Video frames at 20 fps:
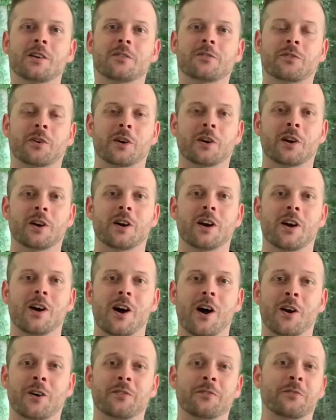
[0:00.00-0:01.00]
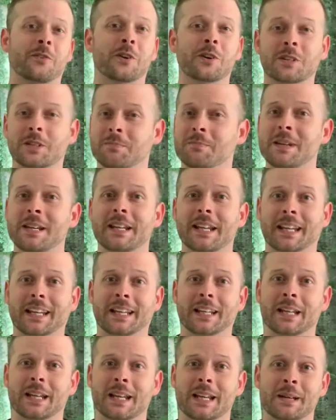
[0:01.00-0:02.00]
for our first meeting
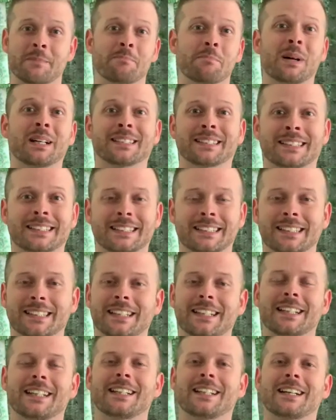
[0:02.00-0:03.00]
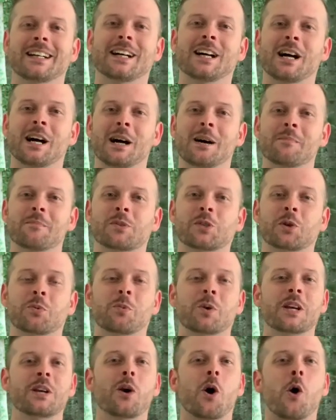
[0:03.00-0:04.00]
in, in months. Um, so
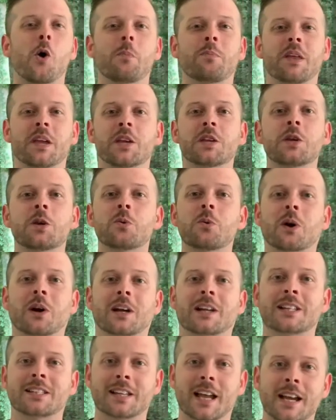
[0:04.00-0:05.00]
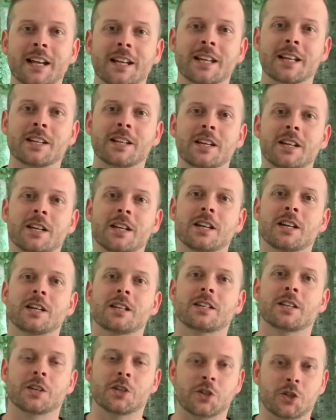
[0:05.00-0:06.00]
we hope that you are excited
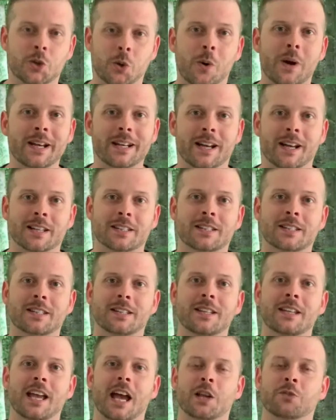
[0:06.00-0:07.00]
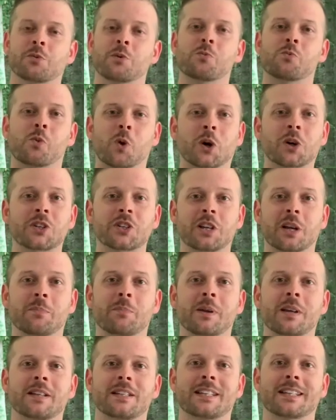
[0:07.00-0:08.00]
to join us as we worship
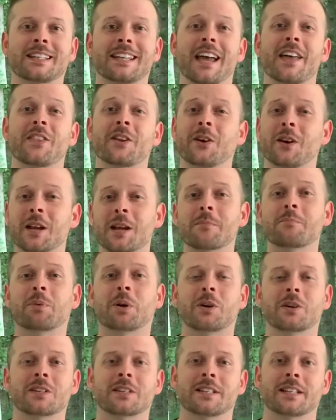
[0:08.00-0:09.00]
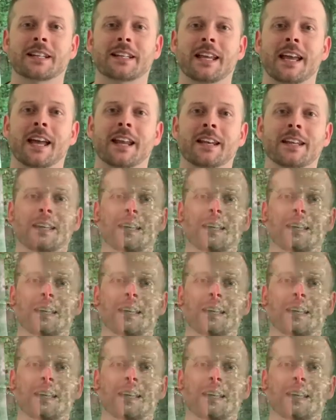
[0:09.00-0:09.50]
together in person again.